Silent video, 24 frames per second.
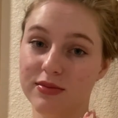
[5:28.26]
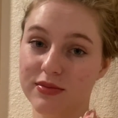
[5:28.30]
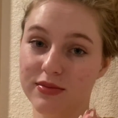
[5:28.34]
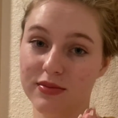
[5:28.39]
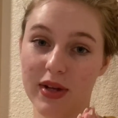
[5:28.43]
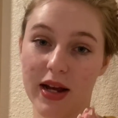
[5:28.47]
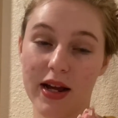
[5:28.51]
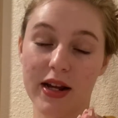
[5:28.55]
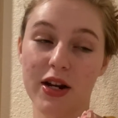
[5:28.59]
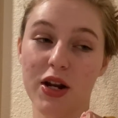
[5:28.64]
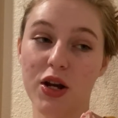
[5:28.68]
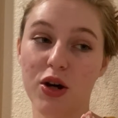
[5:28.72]

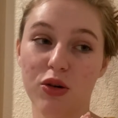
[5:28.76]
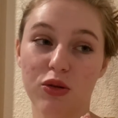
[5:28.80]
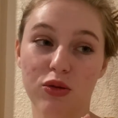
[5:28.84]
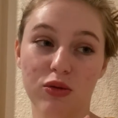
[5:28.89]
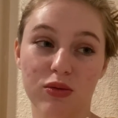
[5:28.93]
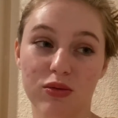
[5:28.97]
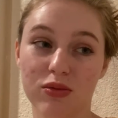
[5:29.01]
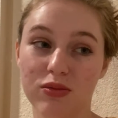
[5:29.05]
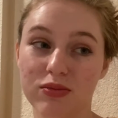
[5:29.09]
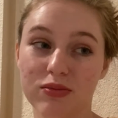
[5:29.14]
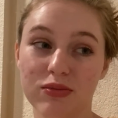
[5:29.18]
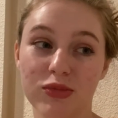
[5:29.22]
I
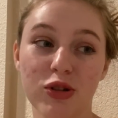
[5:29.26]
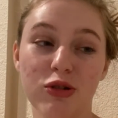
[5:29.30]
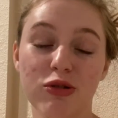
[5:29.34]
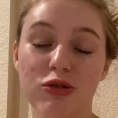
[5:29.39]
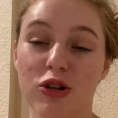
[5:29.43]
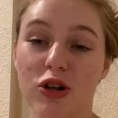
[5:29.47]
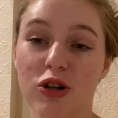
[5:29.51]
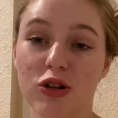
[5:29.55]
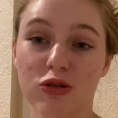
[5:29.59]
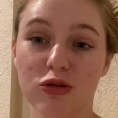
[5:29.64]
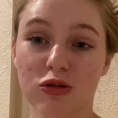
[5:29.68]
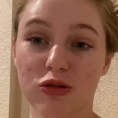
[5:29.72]
know news
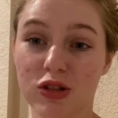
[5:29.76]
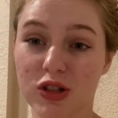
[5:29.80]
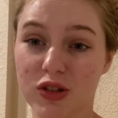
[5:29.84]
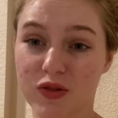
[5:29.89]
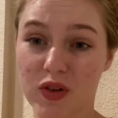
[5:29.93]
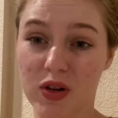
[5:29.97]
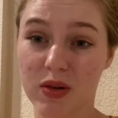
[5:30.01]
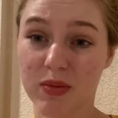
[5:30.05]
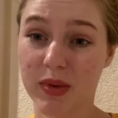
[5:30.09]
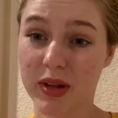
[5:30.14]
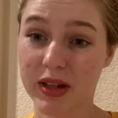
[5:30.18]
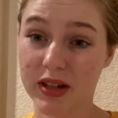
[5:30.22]
articles
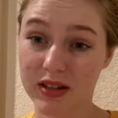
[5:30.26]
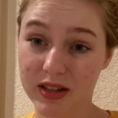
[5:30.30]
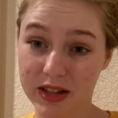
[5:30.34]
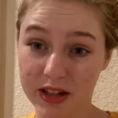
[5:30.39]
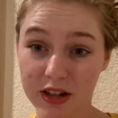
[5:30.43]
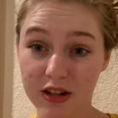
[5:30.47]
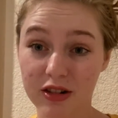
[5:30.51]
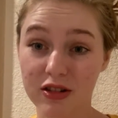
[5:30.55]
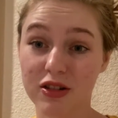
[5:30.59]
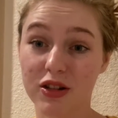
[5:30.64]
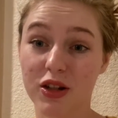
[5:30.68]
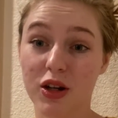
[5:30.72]
from like
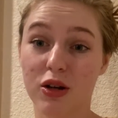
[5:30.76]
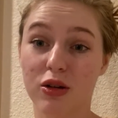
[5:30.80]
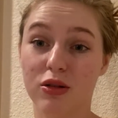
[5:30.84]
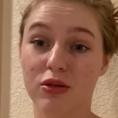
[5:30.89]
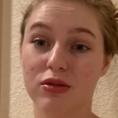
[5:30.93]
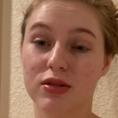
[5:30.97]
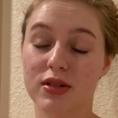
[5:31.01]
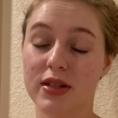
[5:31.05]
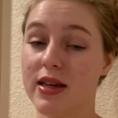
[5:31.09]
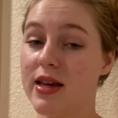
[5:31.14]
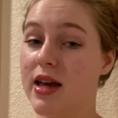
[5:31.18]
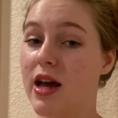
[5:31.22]
years ago
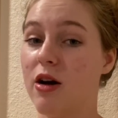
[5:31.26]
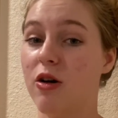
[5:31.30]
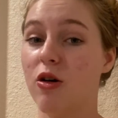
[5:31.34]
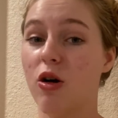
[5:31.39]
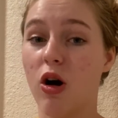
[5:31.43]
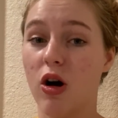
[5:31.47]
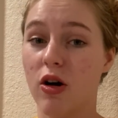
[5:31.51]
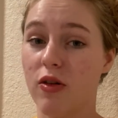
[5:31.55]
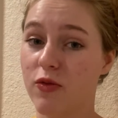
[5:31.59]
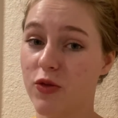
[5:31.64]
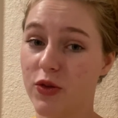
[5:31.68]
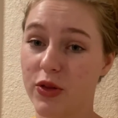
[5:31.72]
say how
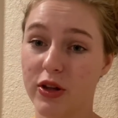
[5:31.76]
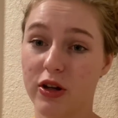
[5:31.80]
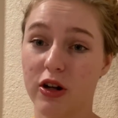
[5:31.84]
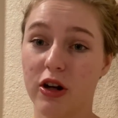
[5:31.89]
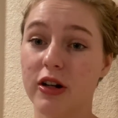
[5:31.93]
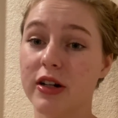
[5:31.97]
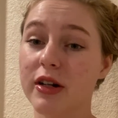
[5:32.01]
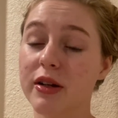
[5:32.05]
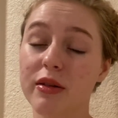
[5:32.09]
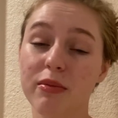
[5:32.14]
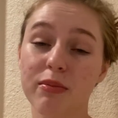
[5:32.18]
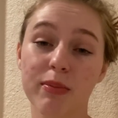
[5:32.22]
awful they are,
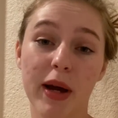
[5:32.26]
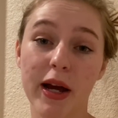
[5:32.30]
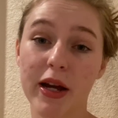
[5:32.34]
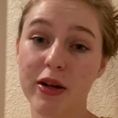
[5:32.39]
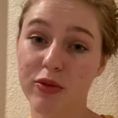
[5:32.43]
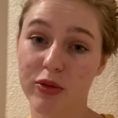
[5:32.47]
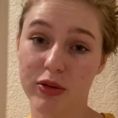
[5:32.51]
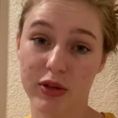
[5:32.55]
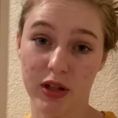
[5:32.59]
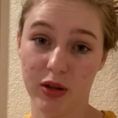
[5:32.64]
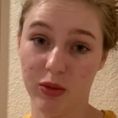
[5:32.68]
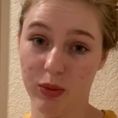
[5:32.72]
and mine
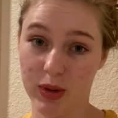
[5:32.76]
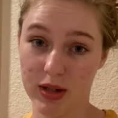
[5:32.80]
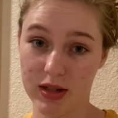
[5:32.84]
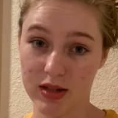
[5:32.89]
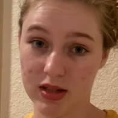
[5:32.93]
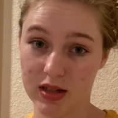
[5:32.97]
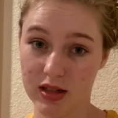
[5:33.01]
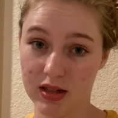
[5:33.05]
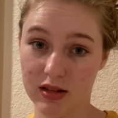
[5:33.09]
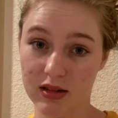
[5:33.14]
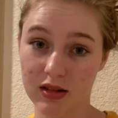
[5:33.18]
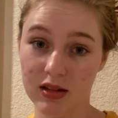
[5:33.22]
really
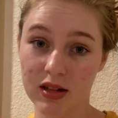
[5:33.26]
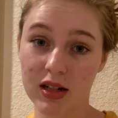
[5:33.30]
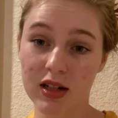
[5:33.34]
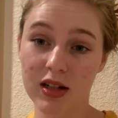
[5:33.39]
wasn't.